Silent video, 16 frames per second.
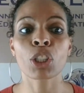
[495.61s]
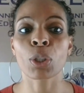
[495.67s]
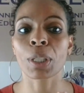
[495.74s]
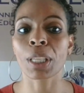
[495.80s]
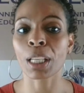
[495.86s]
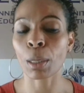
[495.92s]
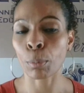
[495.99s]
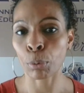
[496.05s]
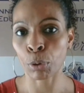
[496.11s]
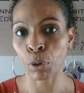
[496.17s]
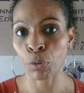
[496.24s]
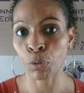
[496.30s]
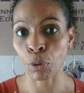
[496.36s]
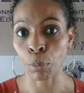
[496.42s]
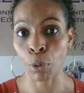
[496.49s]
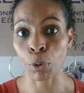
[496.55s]
to get
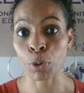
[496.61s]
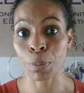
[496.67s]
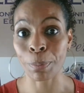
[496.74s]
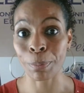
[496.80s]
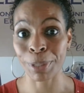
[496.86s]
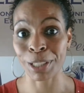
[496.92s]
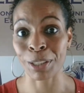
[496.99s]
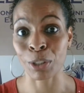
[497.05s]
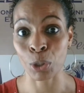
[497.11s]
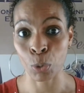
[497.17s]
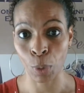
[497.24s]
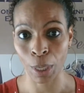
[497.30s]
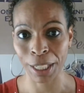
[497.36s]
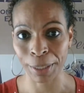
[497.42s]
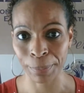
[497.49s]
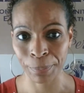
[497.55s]
approved for most business
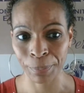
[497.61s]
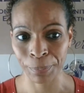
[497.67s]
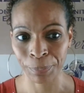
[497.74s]
credit.